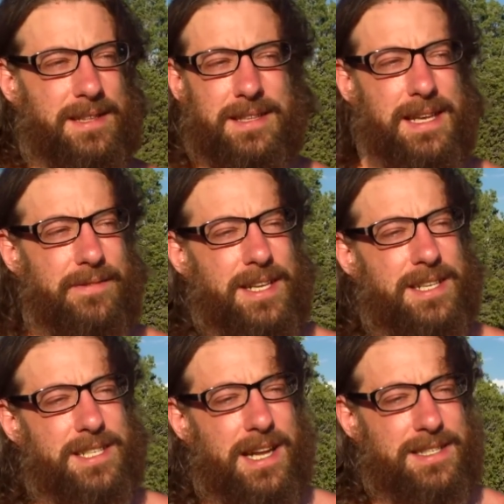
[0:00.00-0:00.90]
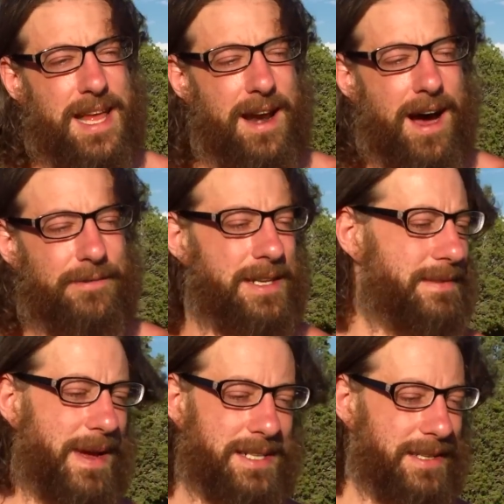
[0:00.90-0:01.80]
The TV just shuts that off, and
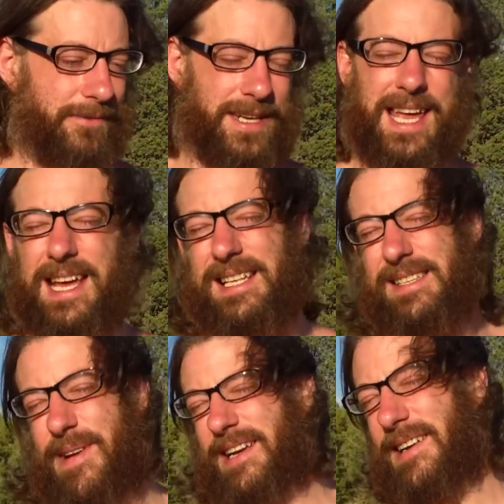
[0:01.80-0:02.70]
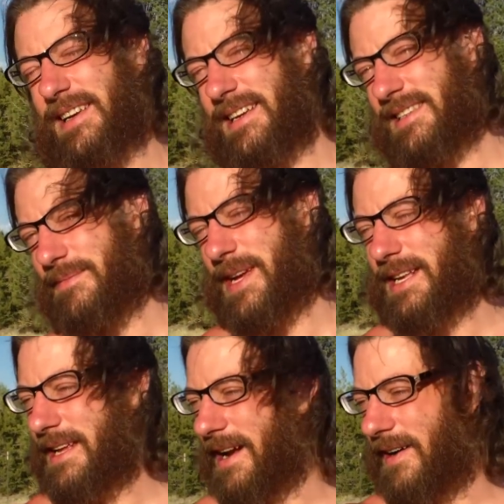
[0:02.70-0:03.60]
especially for kids, my goodness. I mean,
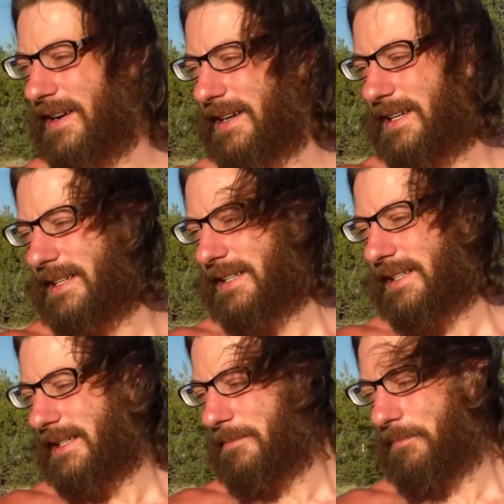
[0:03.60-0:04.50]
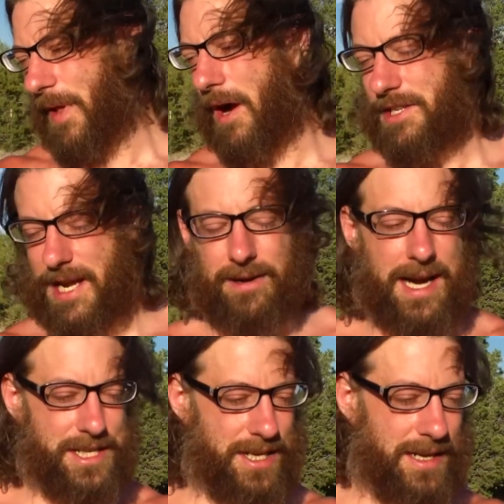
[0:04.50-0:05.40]
our
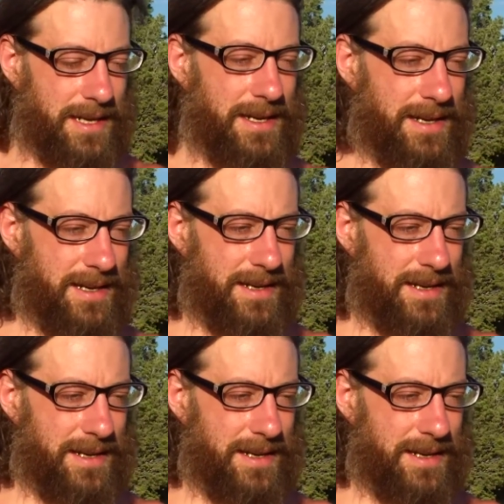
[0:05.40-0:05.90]
generation and,